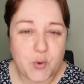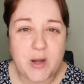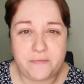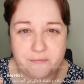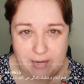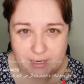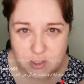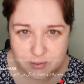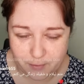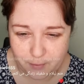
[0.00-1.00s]
just for a few
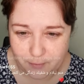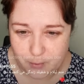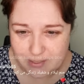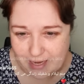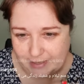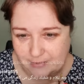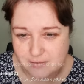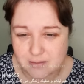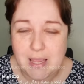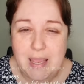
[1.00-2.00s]
seconds.
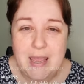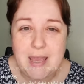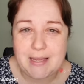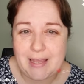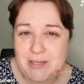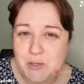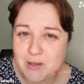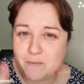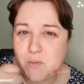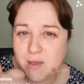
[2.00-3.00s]
Can you give me a
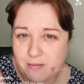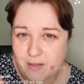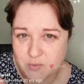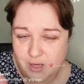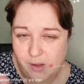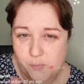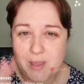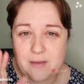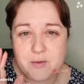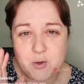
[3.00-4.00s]
thumbs up if you're
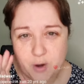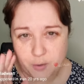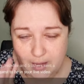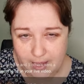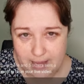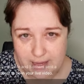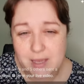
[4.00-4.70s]
okay with the